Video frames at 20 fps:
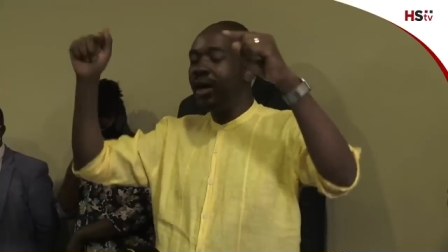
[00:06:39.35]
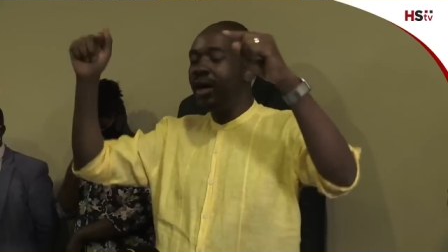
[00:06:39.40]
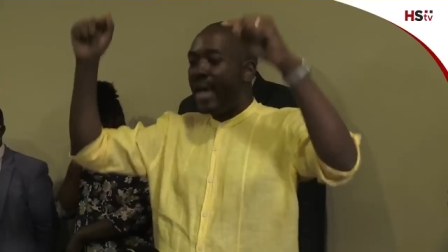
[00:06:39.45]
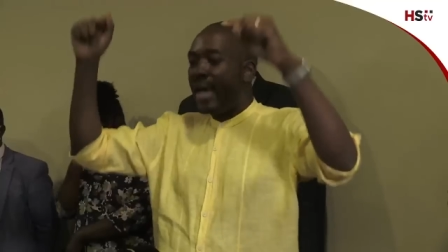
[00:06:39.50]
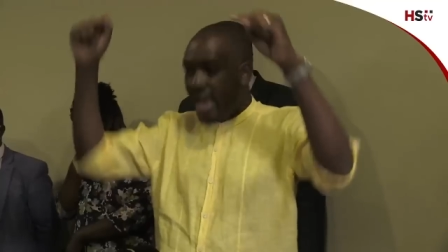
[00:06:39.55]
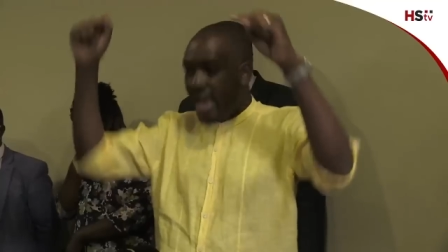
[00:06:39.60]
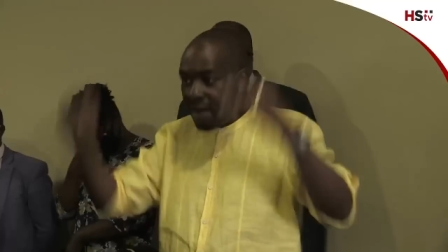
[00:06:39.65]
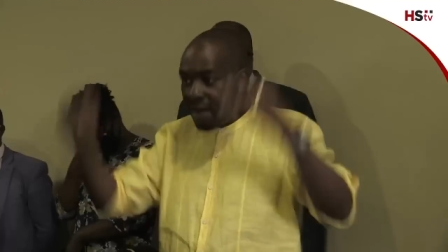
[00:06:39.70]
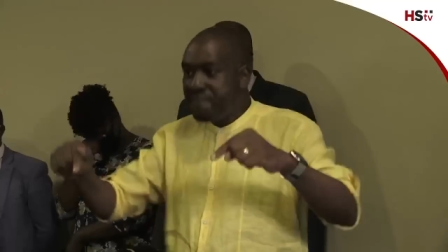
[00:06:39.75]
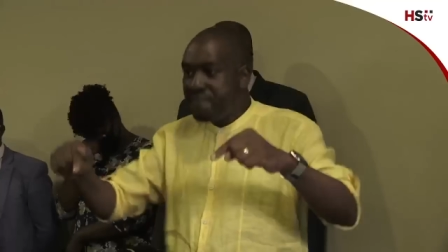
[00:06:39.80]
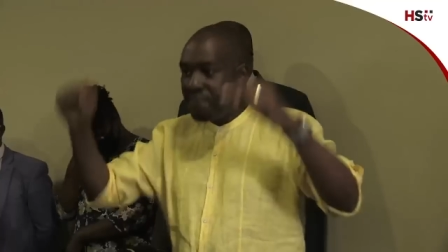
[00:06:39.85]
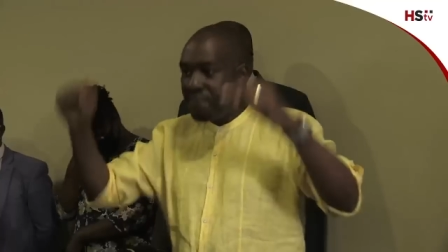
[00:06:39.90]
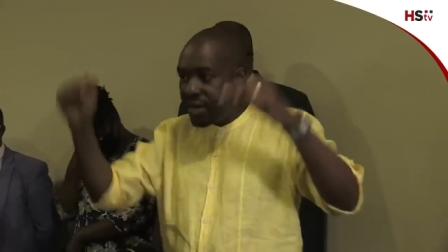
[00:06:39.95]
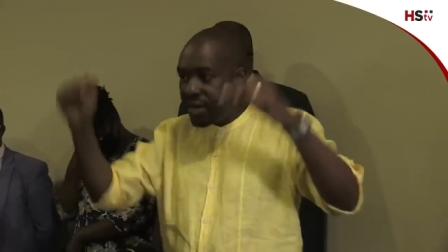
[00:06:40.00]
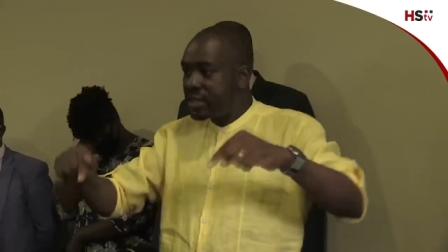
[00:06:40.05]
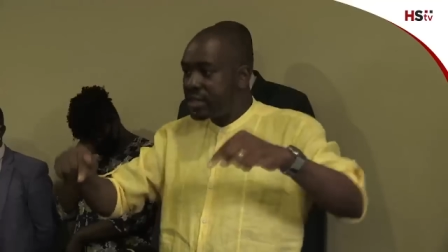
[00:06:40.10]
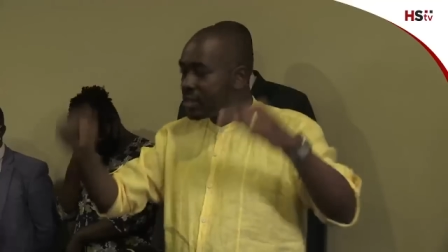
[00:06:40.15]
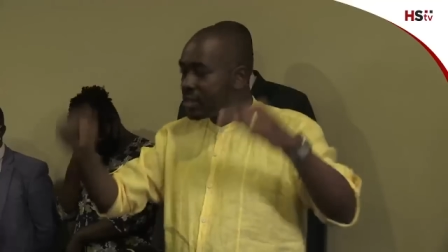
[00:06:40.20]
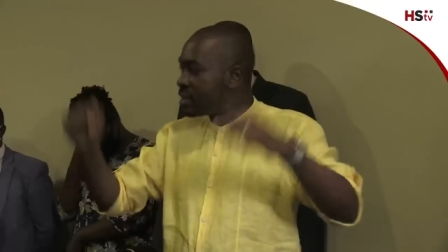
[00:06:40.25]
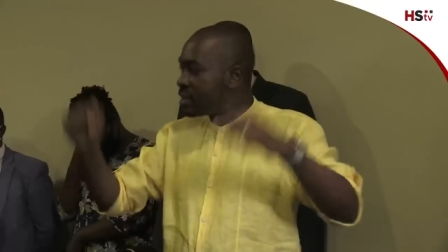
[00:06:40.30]
Every
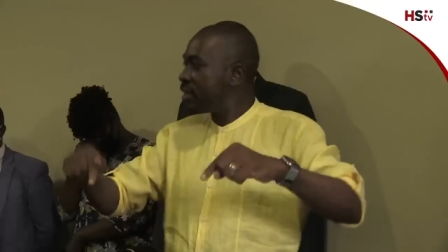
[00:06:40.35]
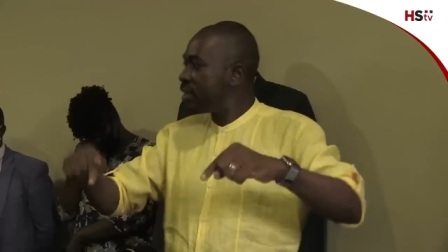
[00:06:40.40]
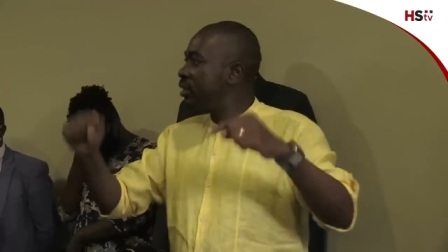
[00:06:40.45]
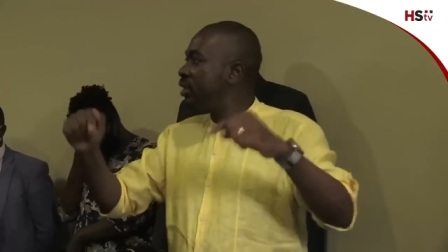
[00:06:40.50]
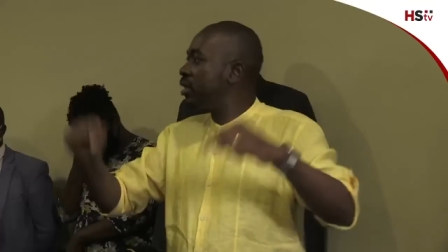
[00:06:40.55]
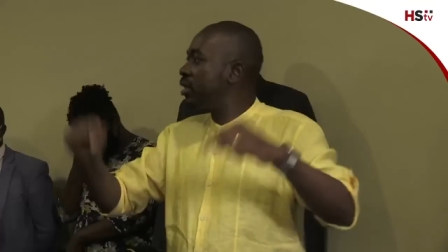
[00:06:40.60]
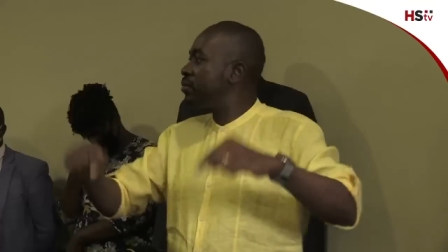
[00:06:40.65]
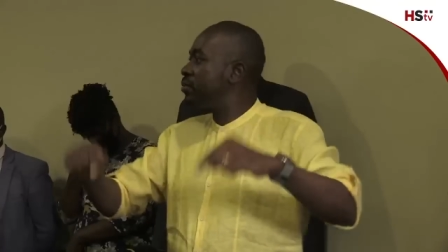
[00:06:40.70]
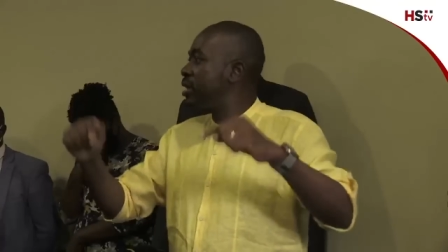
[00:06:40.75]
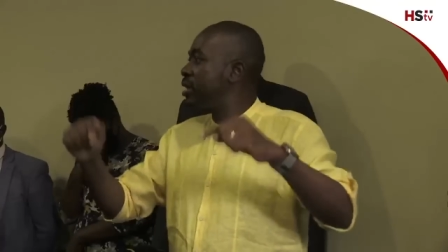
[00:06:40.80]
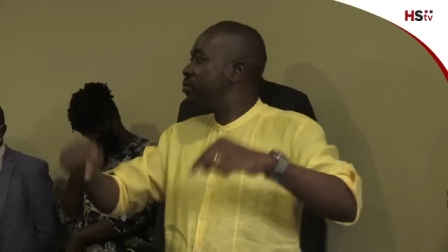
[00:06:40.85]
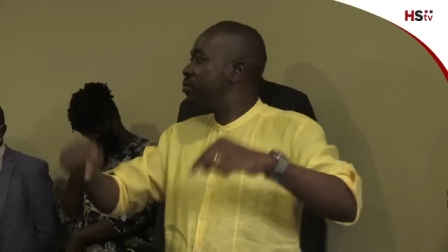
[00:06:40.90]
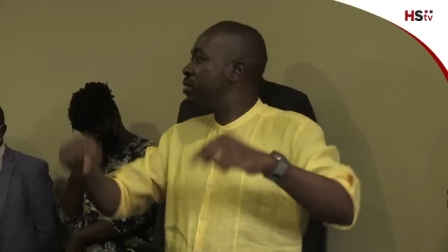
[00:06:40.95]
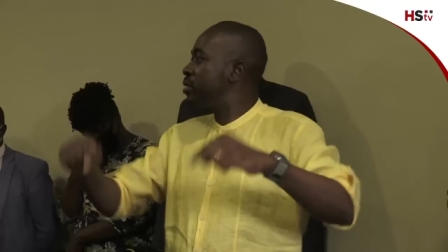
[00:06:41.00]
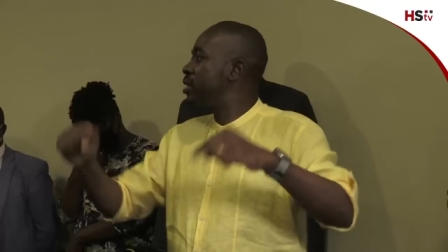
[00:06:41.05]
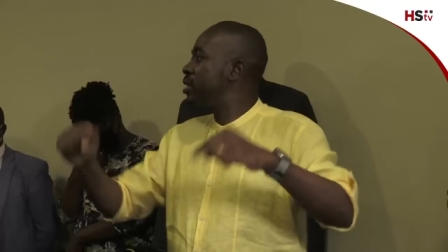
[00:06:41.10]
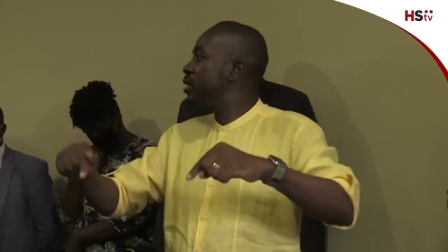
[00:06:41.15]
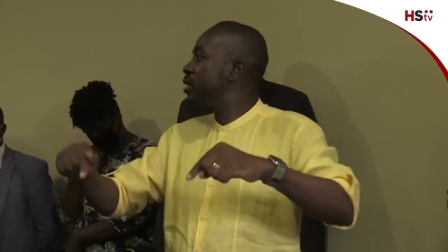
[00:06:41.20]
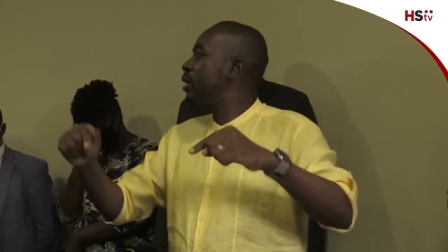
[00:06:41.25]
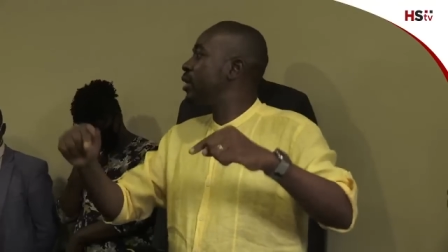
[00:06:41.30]
decision must be
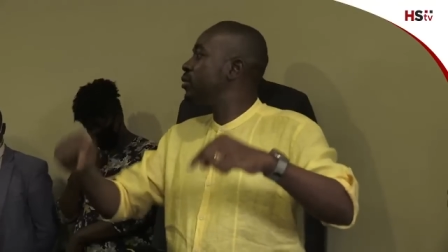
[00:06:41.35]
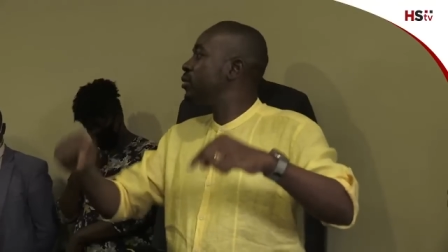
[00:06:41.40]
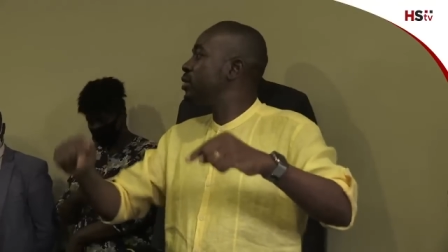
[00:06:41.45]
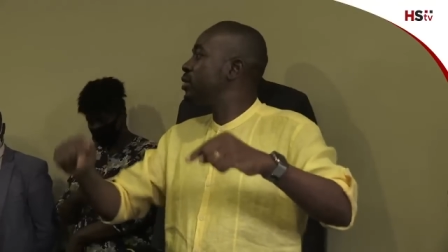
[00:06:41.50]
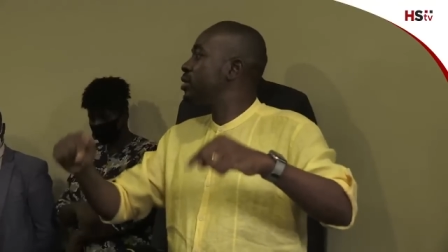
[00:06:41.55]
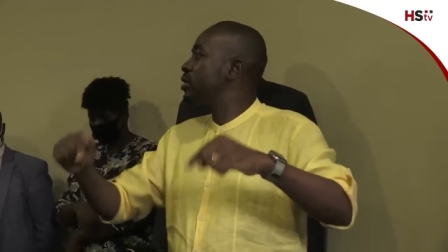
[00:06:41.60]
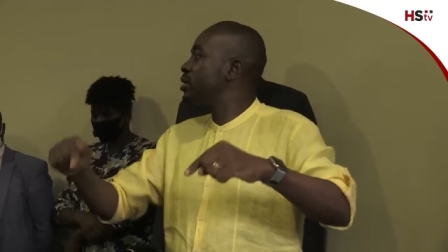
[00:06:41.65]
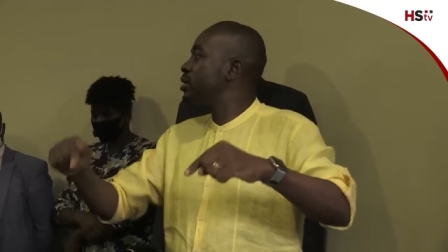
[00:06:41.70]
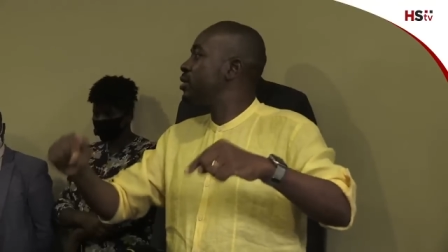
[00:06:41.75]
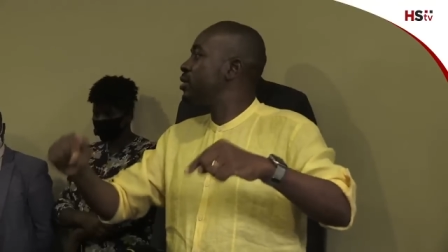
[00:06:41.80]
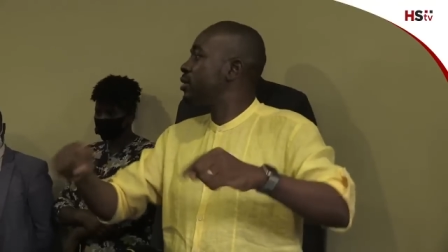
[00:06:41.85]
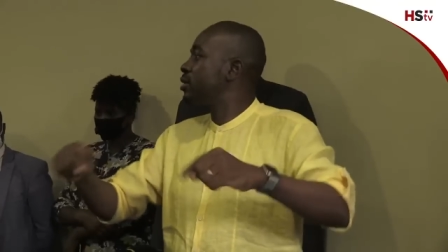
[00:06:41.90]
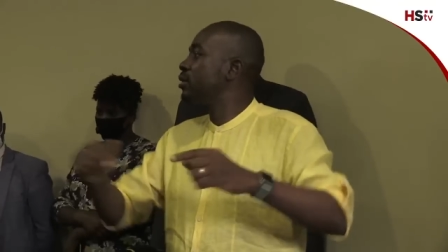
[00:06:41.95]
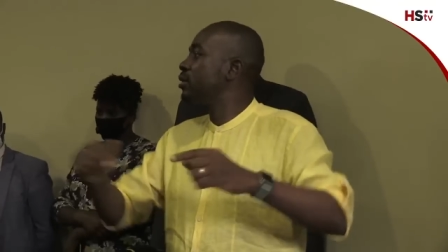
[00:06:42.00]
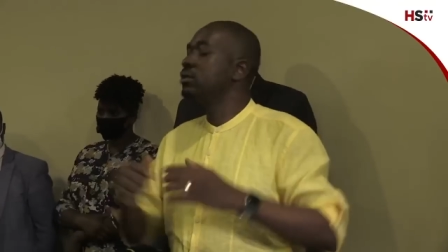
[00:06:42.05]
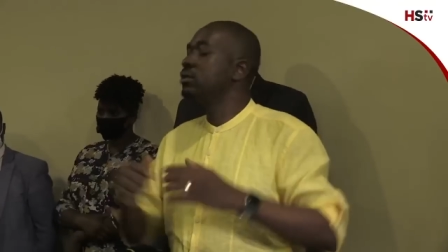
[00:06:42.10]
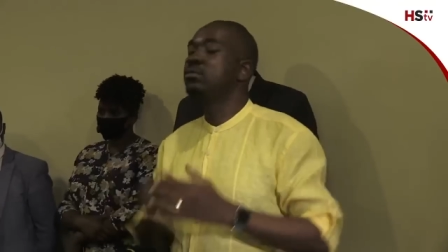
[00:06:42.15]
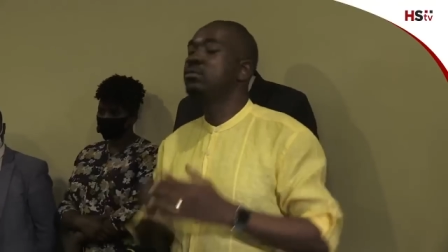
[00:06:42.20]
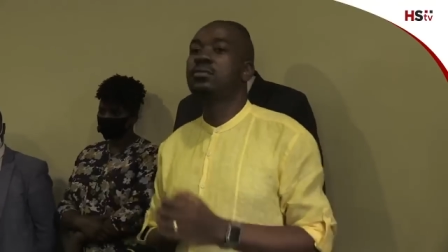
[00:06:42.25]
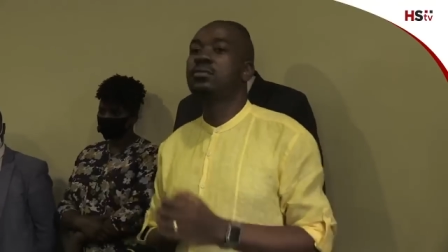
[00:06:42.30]
centered on the citizen.
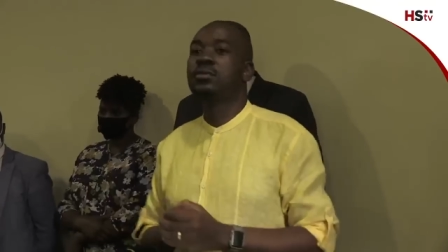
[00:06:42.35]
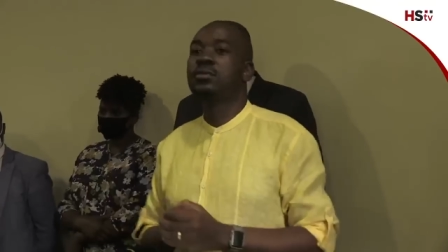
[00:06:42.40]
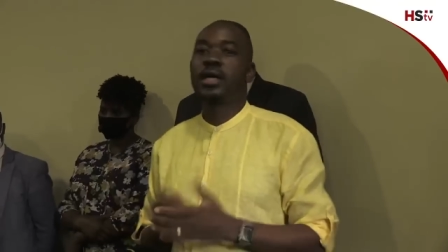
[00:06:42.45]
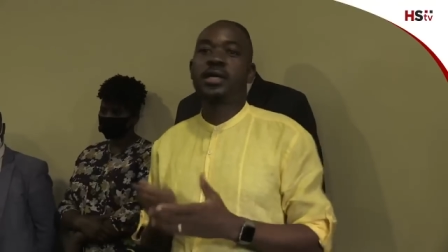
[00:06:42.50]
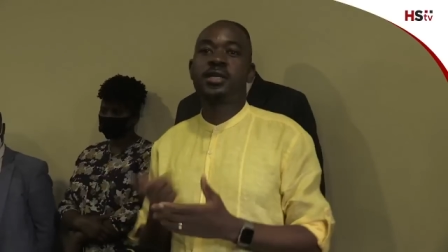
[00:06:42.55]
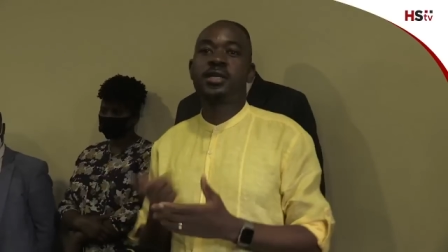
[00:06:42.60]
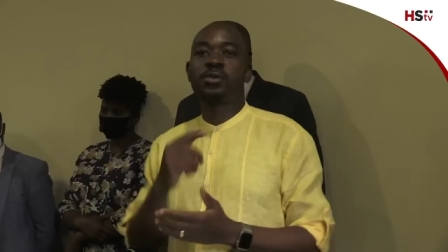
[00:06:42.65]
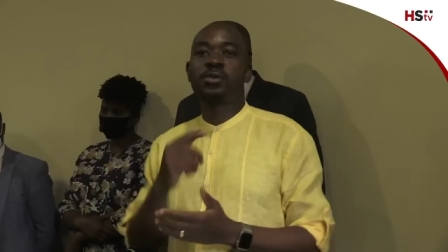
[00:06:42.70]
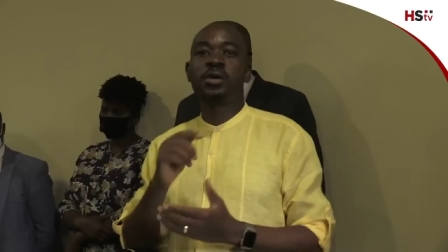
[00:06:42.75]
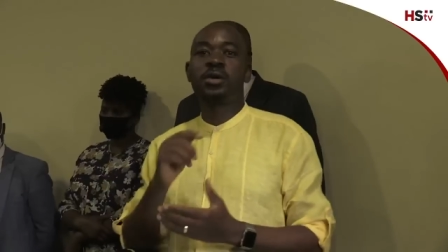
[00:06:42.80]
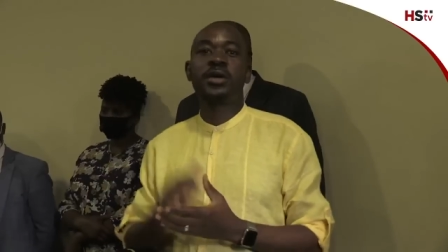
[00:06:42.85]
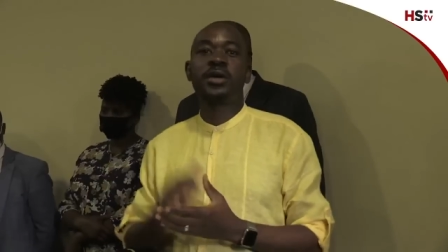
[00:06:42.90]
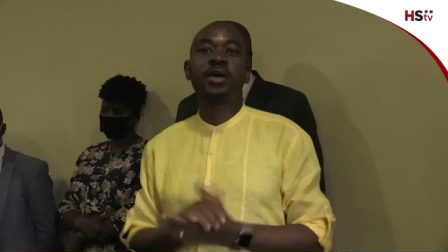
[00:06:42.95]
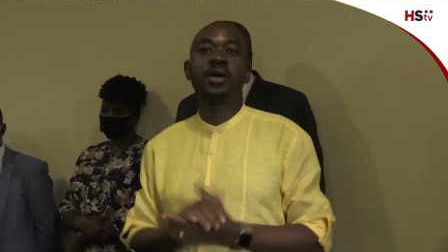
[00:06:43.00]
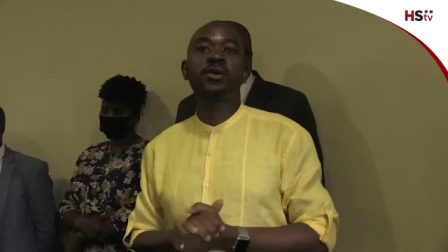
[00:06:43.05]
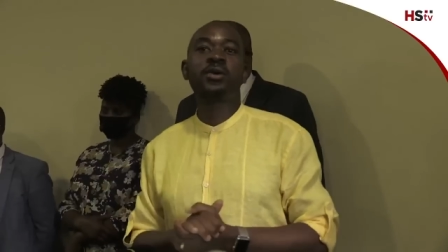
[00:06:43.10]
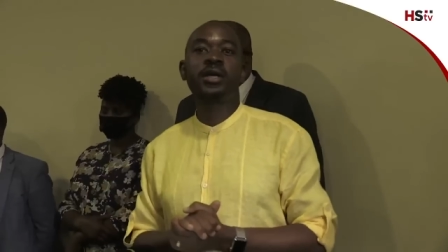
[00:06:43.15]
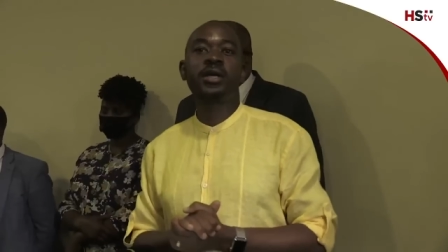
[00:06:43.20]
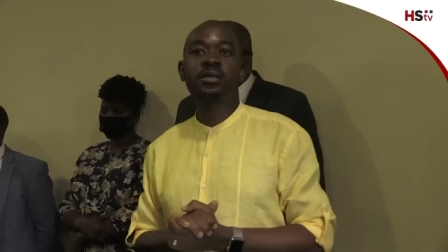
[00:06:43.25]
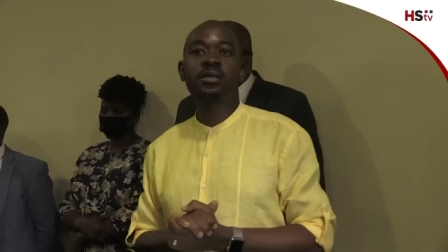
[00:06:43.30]
That is where we are
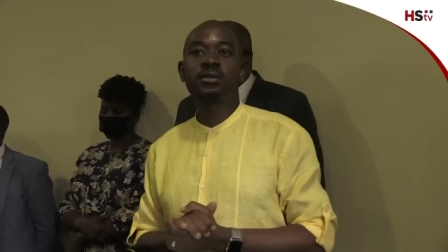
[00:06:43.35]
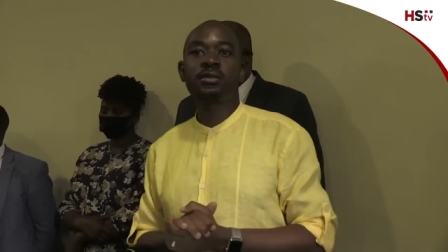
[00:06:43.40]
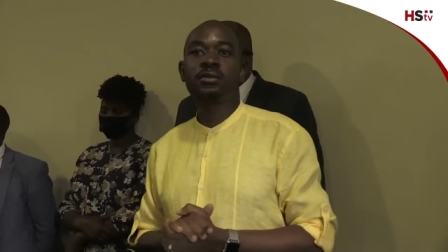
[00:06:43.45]
going.